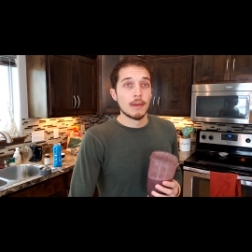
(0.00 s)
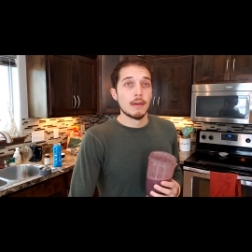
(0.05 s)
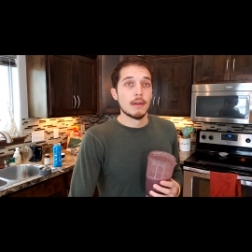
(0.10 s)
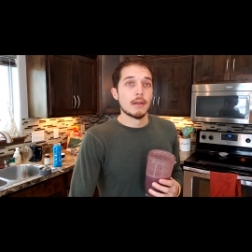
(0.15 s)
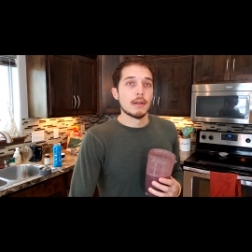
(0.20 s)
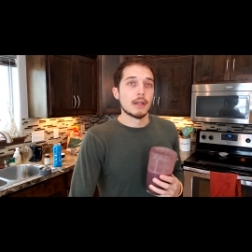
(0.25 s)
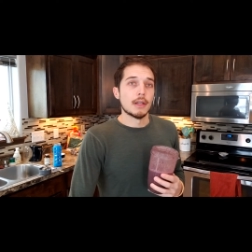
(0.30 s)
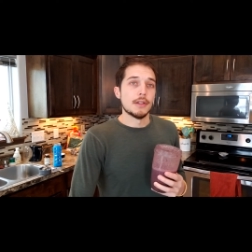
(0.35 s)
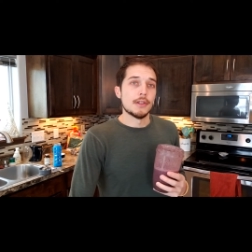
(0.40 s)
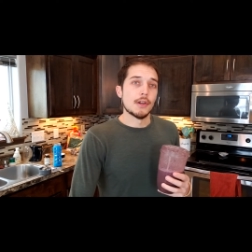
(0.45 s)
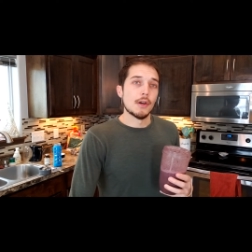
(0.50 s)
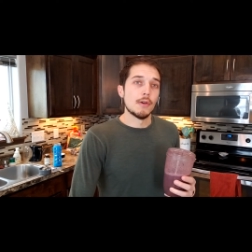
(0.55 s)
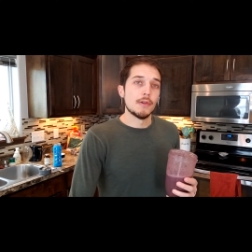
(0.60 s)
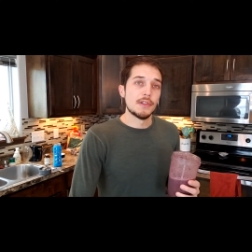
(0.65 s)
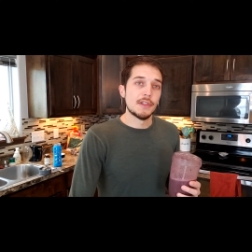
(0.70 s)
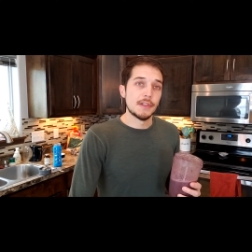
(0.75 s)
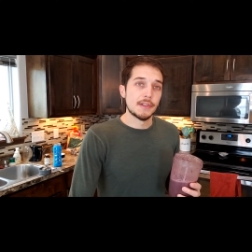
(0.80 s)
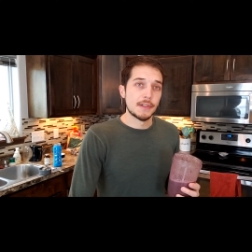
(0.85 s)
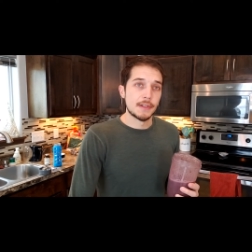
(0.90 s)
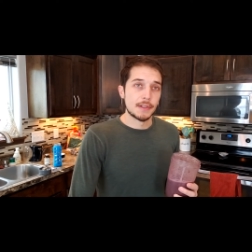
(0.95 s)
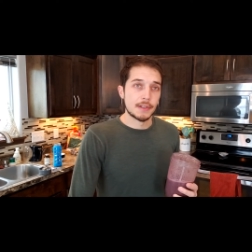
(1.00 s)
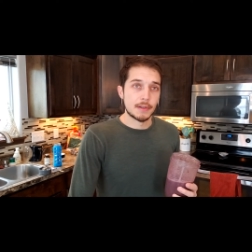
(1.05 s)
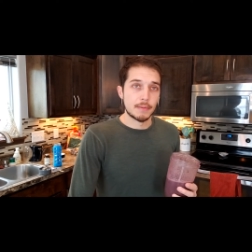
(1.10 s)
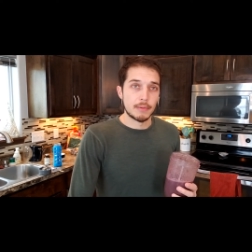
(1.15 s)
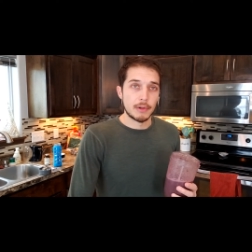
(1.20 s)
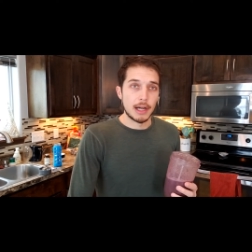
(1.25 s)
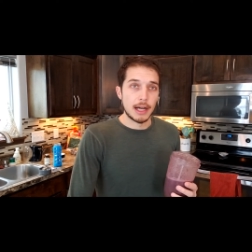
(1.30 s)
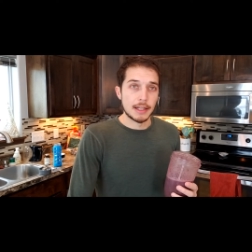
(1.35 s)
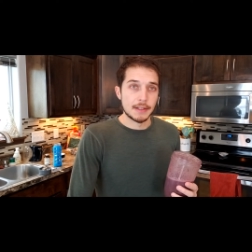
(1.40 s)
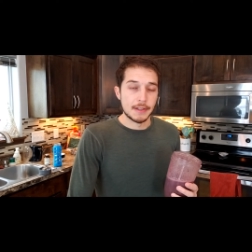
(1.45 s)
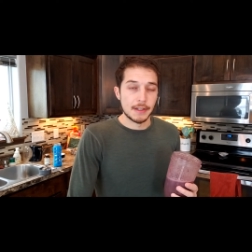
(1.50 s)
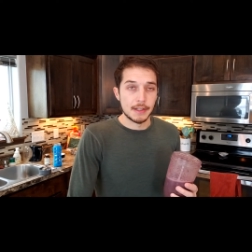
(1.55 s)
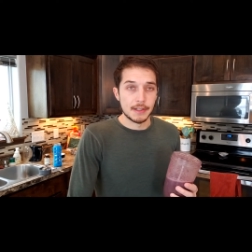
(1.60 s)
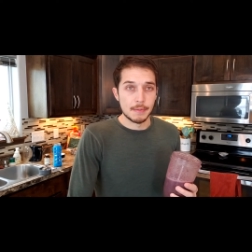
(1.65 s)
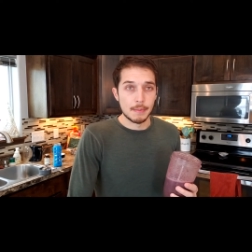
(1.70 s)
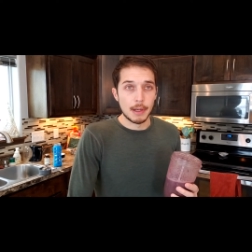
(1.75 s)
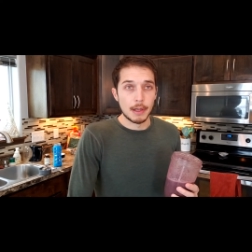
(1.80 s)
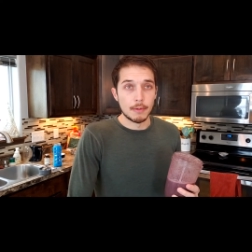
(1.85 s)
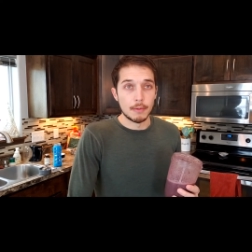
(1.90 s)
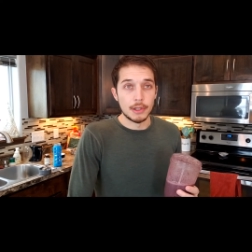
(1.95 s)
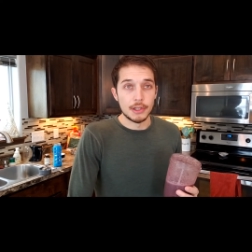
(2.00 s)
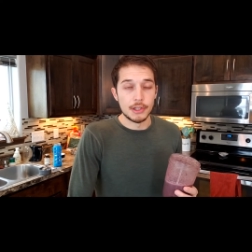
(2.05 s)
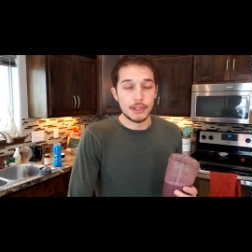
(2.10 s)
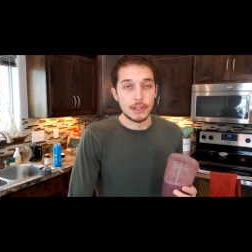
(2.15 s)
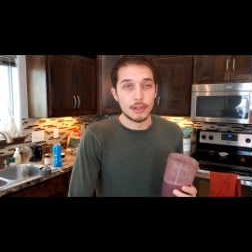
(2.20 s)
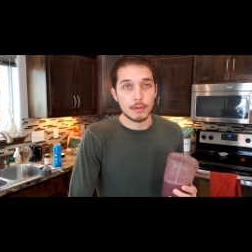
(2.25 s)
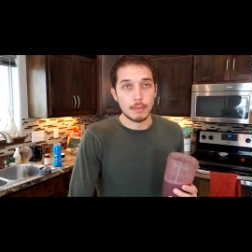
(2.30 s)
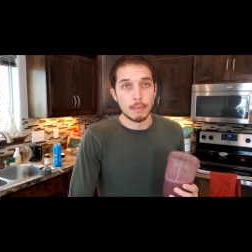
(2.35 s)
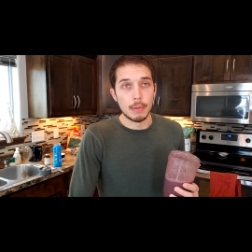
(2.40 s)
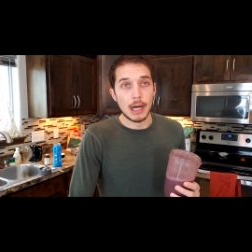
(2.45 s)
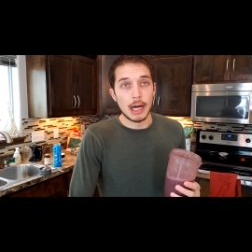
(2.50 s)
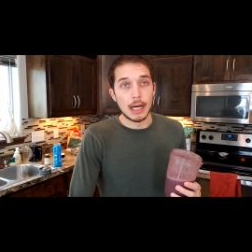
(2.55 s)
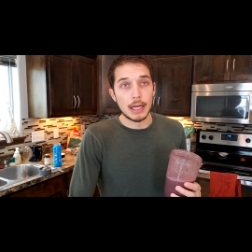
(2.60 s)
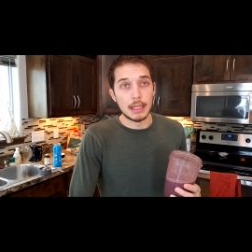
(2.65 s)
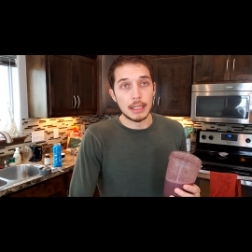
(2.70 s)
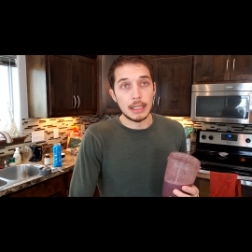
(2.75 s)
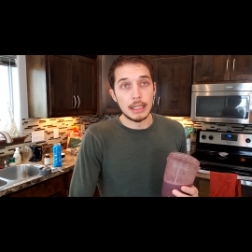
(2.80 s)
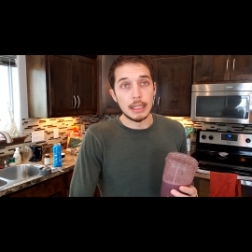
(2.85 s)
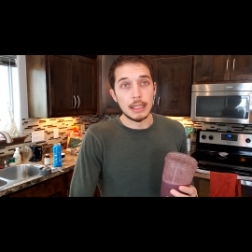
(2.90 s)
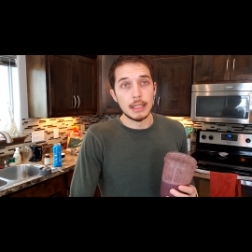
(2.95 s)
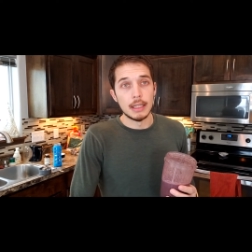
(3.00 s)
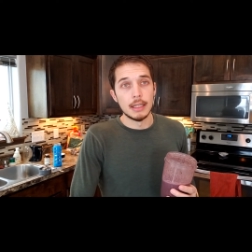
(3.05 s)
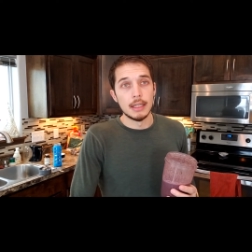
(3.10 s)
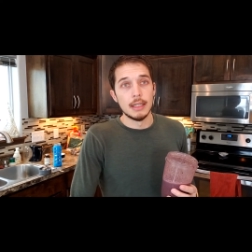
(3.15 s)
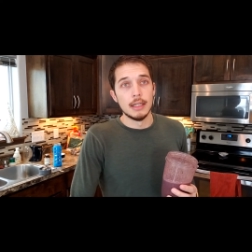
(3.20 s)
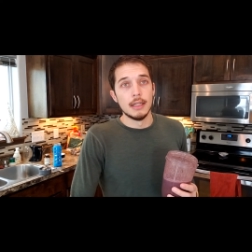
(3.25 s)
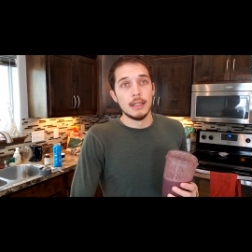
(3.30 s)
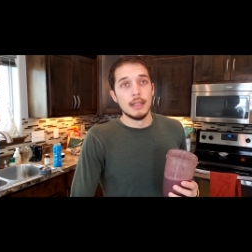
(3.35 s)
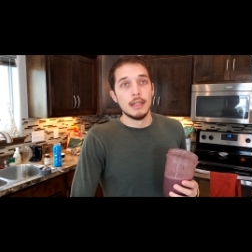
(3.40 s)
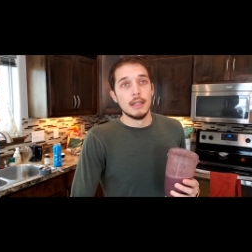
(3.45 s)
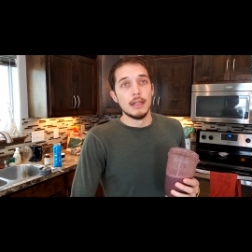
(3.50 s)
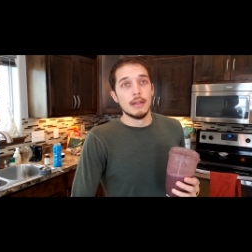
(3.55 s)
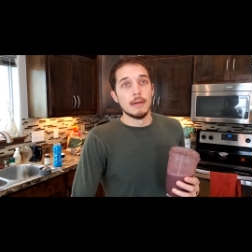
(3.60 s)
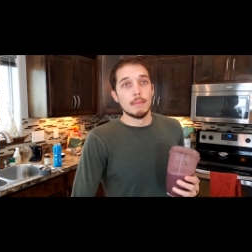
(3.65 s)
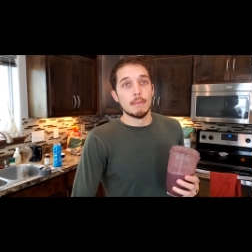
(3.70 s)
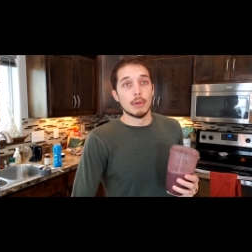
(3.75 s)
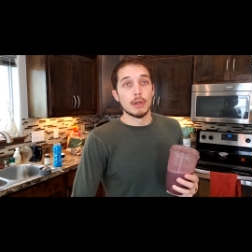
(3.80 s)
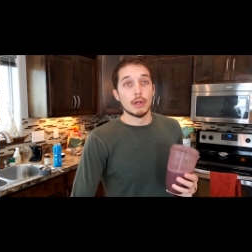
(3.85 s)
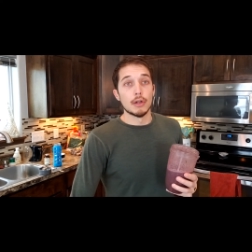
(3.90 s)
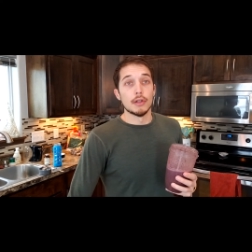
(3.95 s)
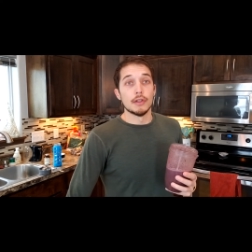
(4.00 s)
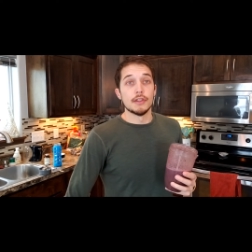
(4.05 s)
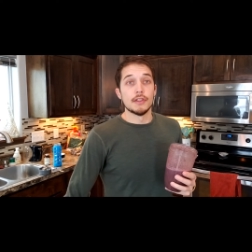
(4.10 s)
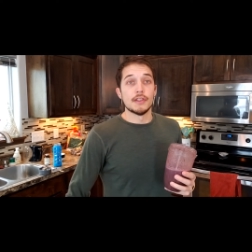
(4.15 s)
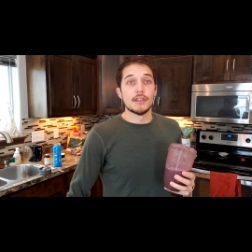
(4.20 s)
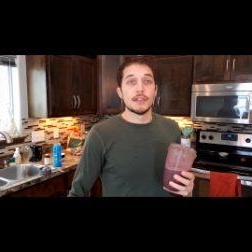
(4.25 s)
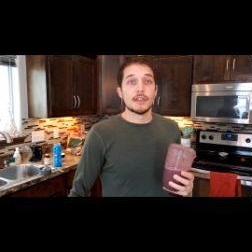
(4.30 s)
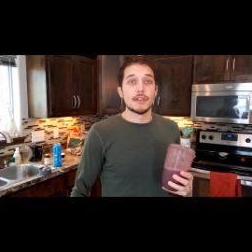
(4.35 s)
ketosis is the process by which your body burns